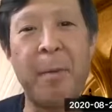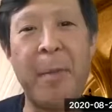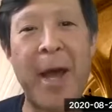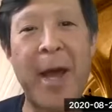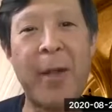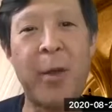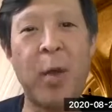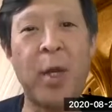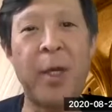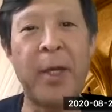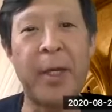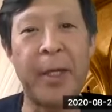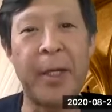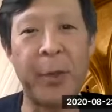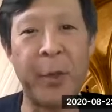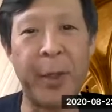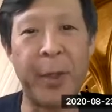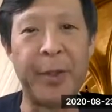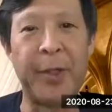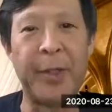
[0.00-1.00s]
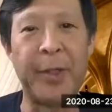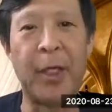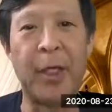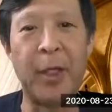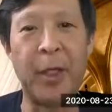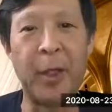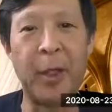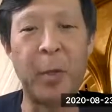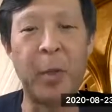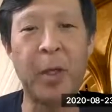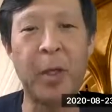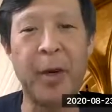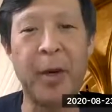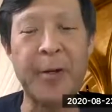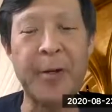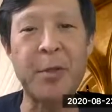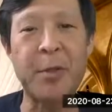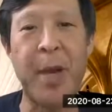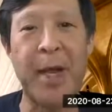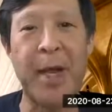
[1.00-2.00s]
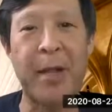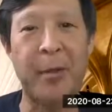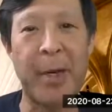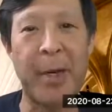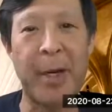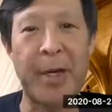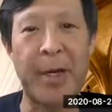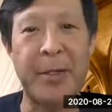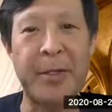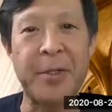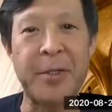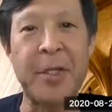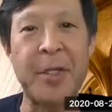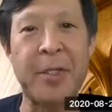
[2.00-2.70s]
Math 100 Liberal Arts Mathematics